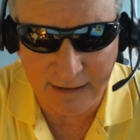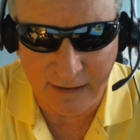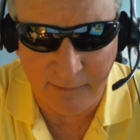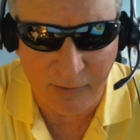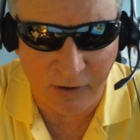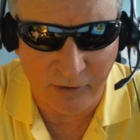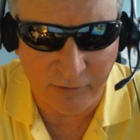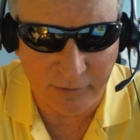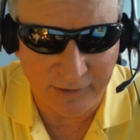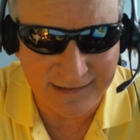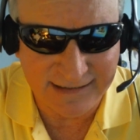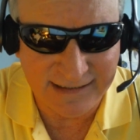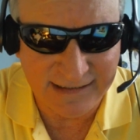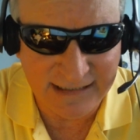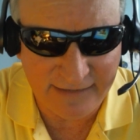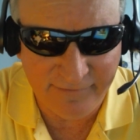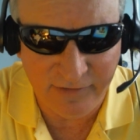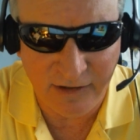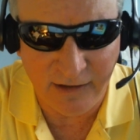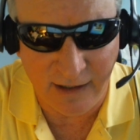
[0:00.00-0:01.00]
apparently
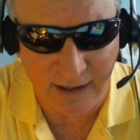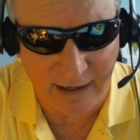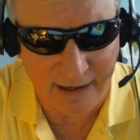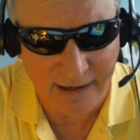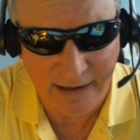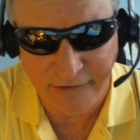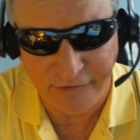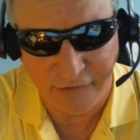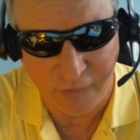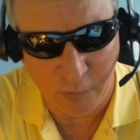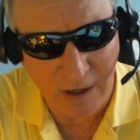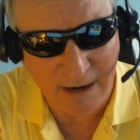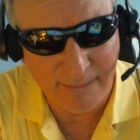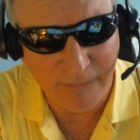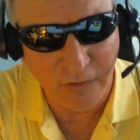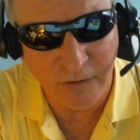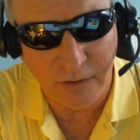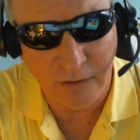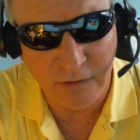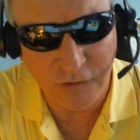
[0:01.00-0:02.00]
7 guys
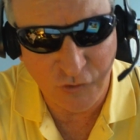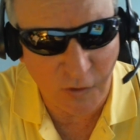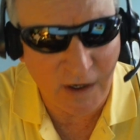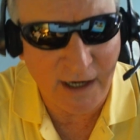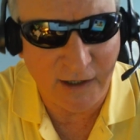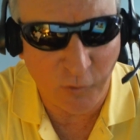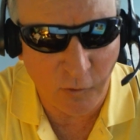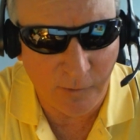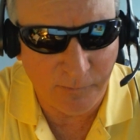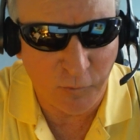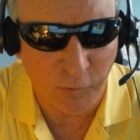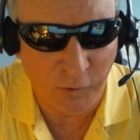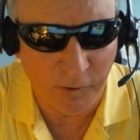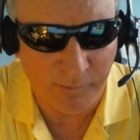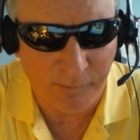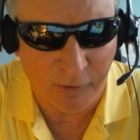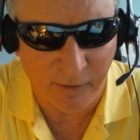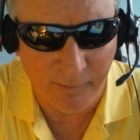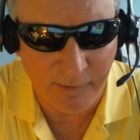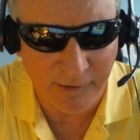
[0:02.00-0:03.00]
grabbed her, dragged her up to an
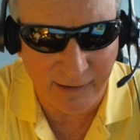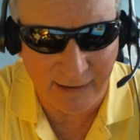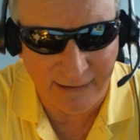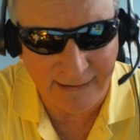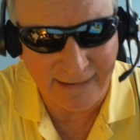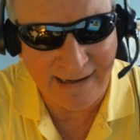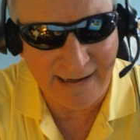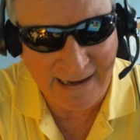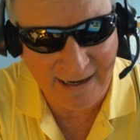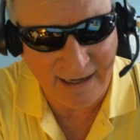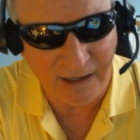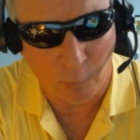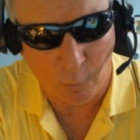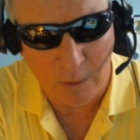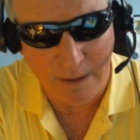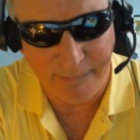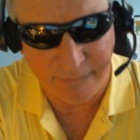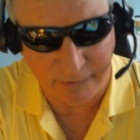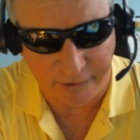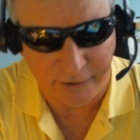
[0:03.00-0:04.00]
apartment, and gang
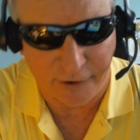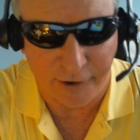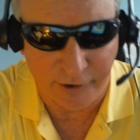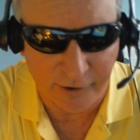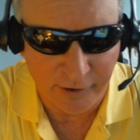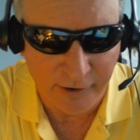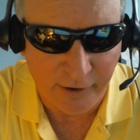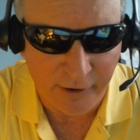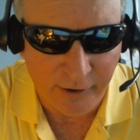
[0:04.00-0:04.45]
raped her.